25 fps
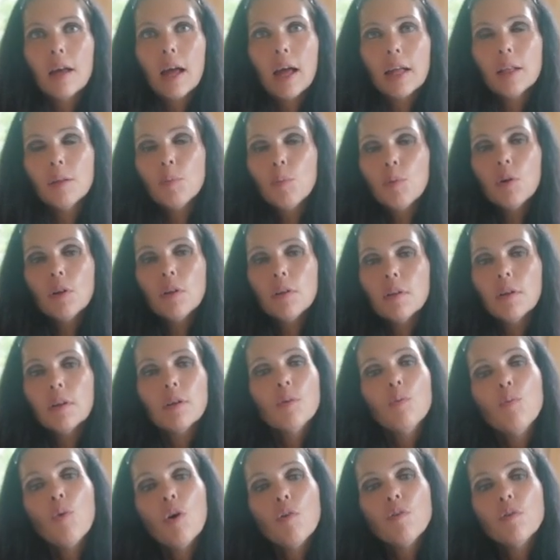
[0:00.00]

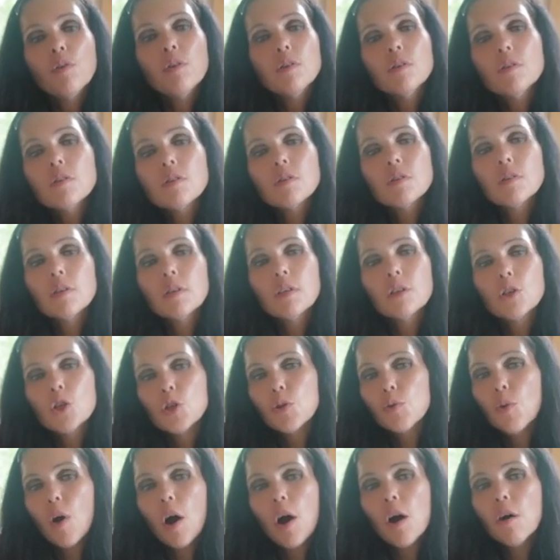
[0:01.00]
animal waffles,
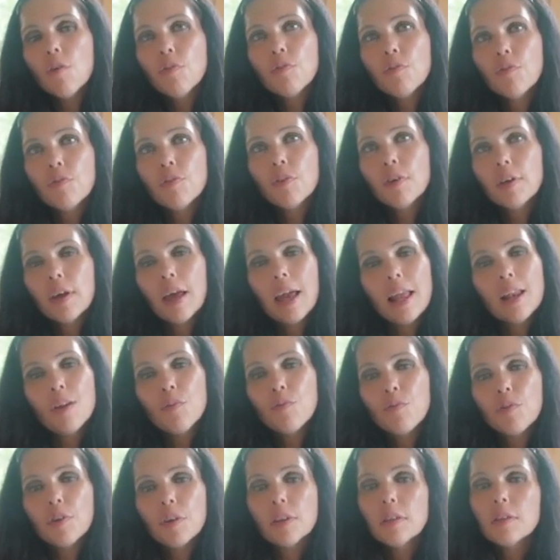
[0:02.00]
giraffe,
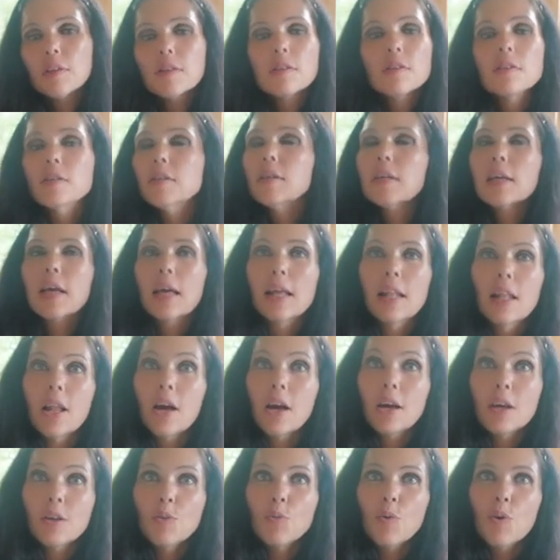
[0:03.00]
elephant and
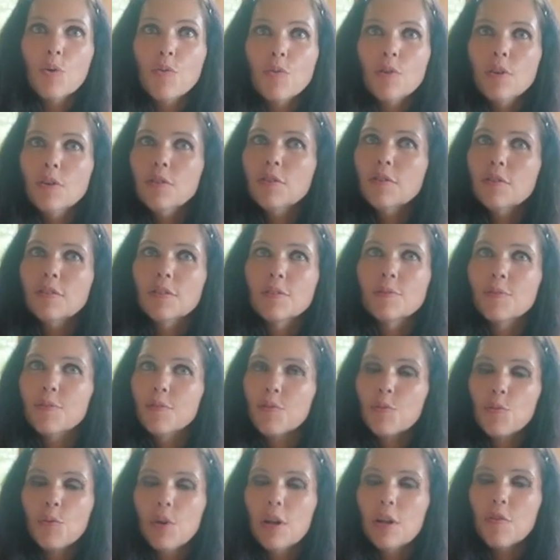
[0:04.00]
lion waffles,
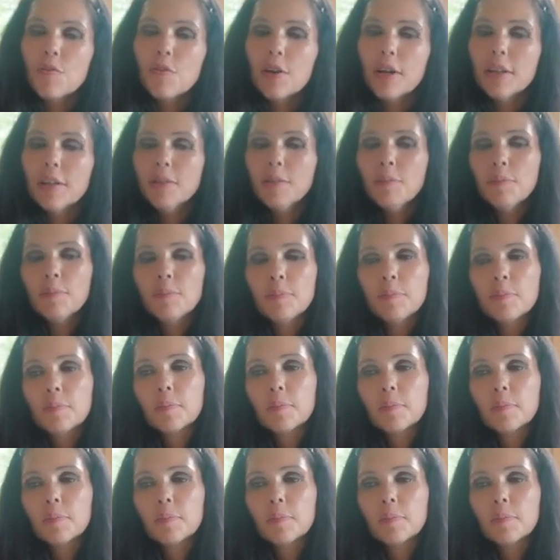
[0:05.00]
really fun.